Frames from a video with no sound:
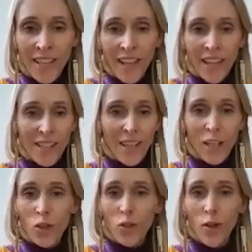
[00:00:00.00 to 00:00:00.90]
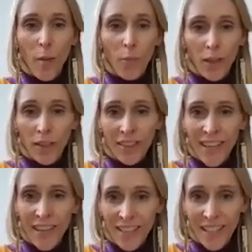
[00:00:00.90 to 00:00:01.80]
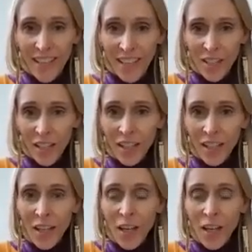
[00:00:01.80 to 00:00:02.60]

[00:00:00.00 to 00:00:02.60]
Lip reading: and it's like a tropical destination?